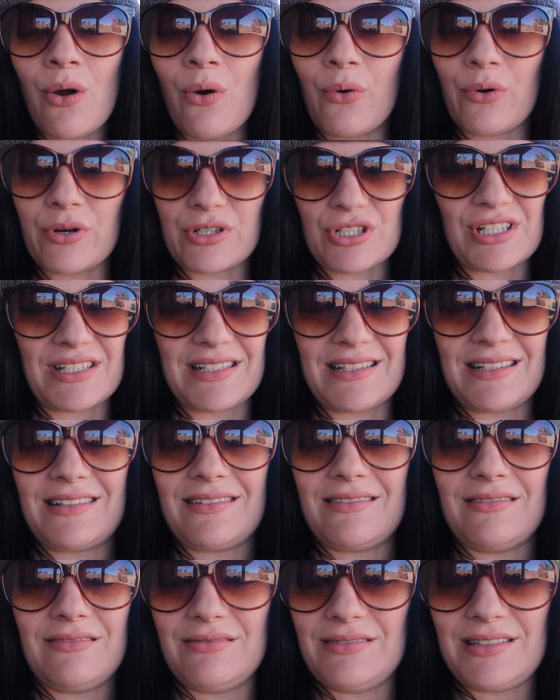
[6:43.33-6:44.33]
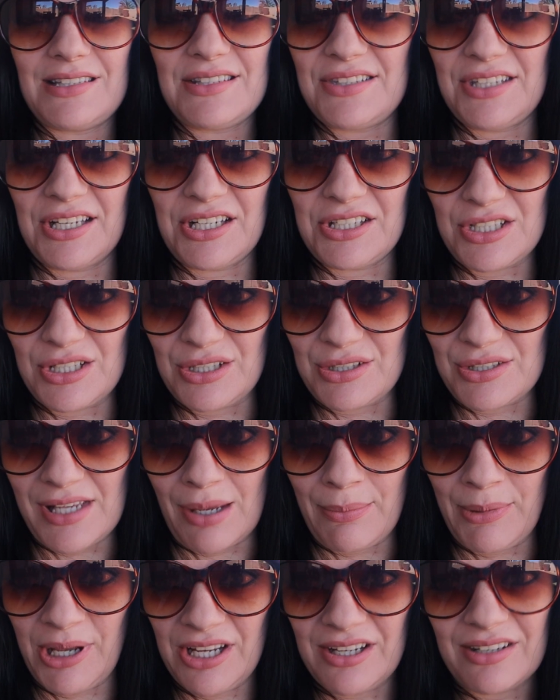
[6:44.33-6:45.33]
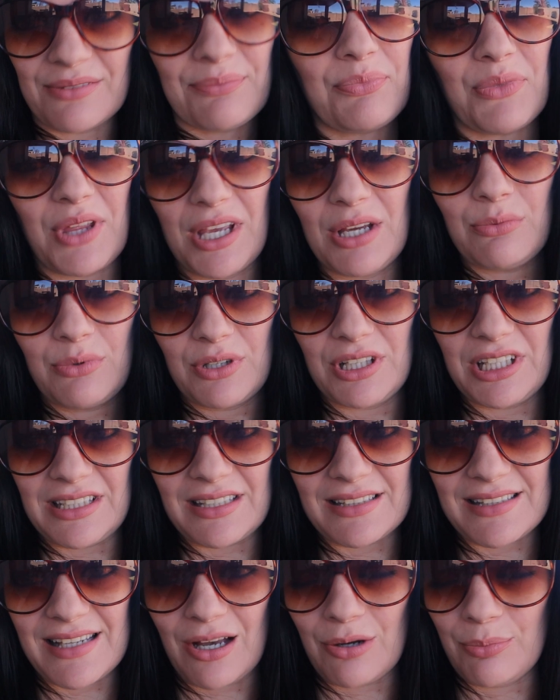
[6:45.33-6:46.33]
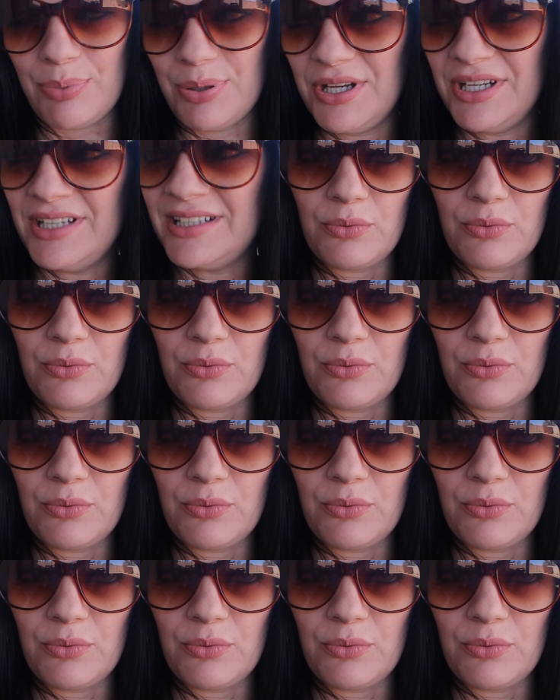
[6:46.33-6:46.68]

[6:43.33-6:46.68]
or just sick to your stomach. It really does help.